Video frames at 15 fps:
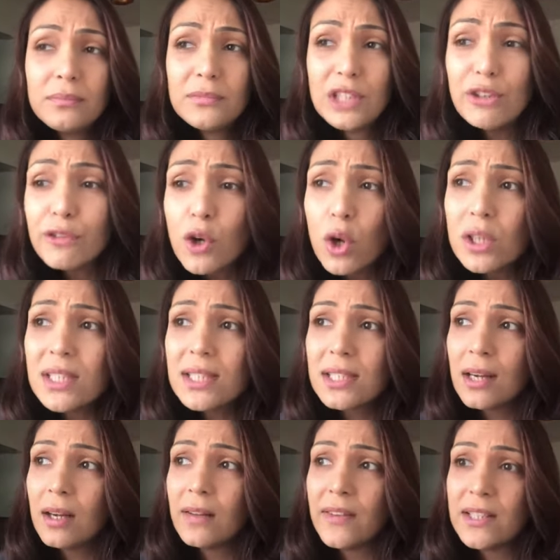Of course,
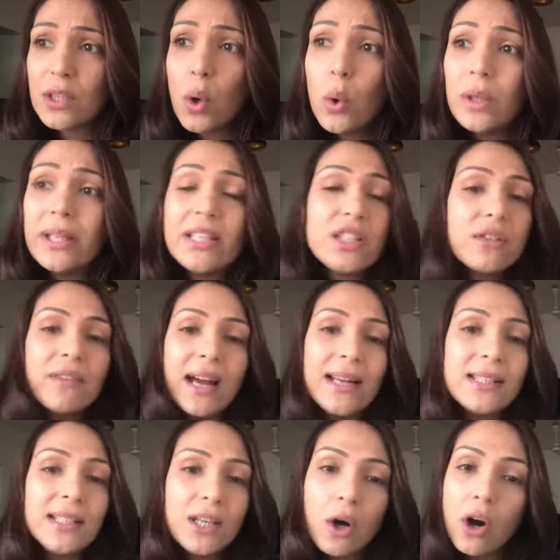there's a whole list of
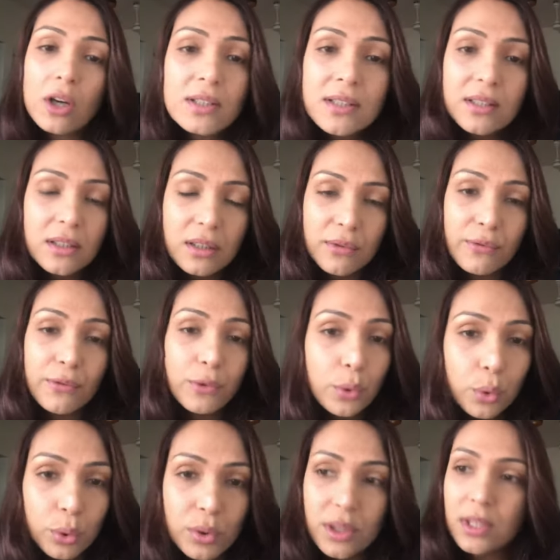antioxidant
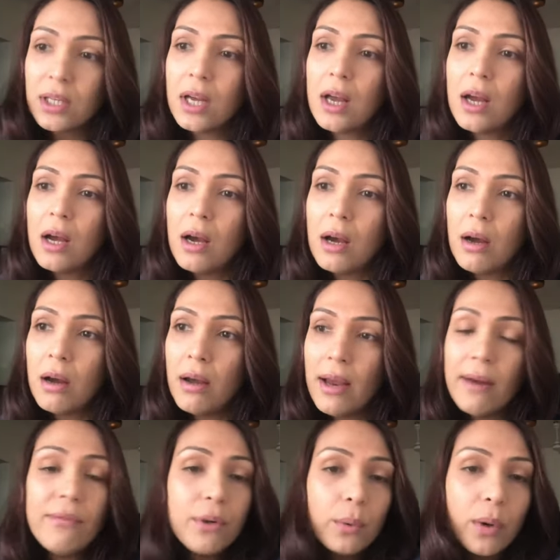foods
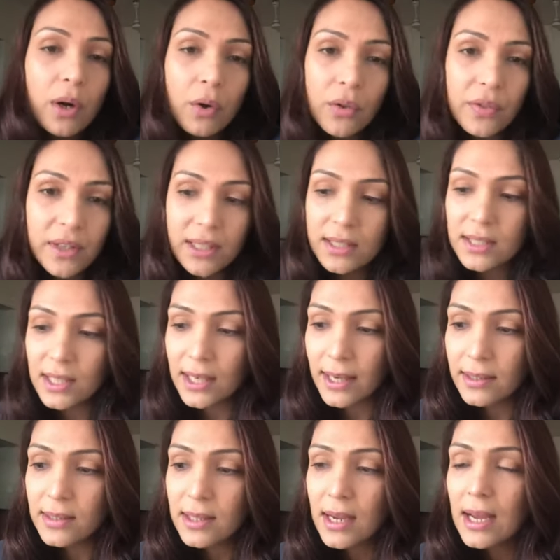everywhere on the
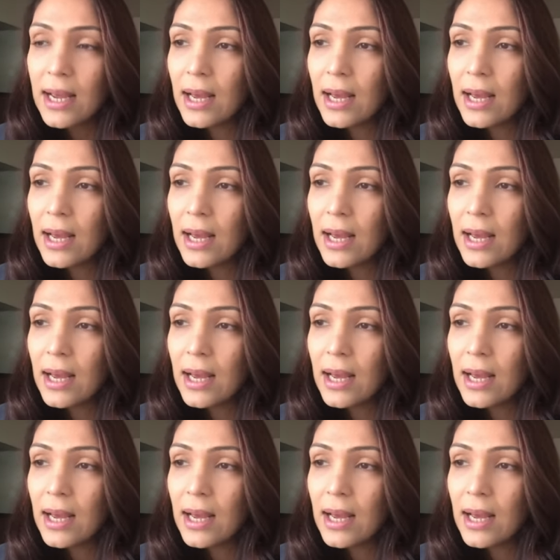internet.